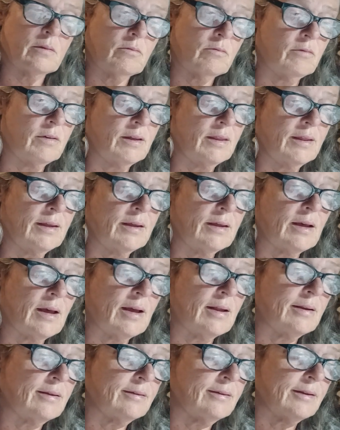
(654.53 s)
really,
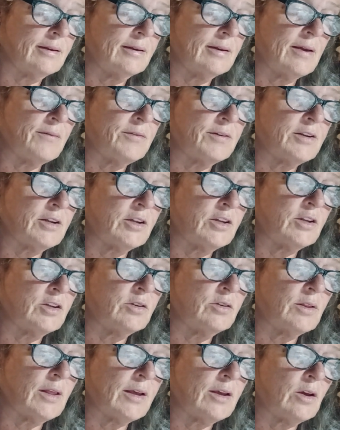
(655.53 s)
honestly, never tell
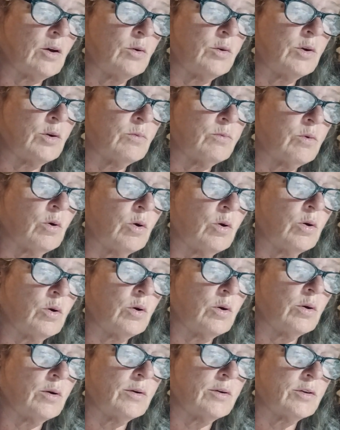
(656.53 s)
you like, oh, you're
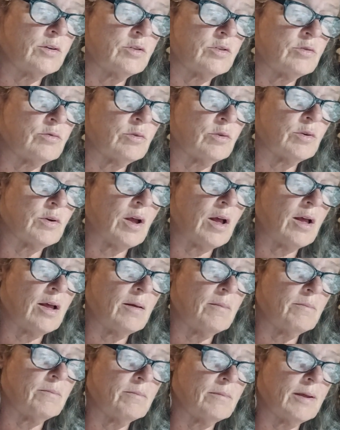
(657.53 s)
wrong or you screwed
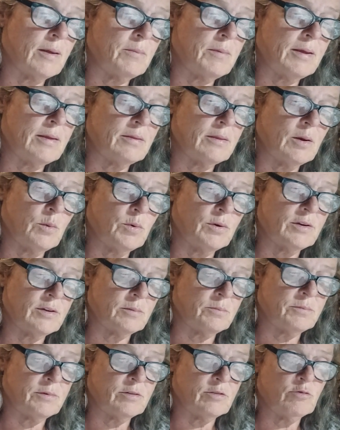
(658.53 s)
up. I mean, there were
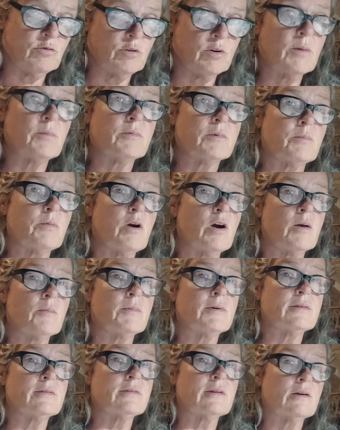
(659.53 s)
some screwed up
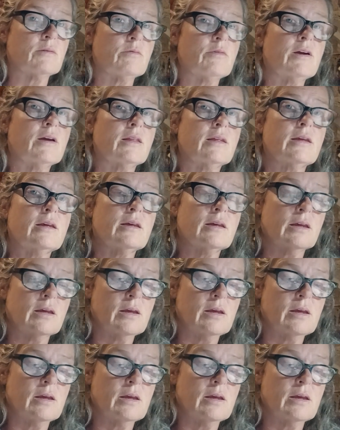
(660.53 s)
departments that really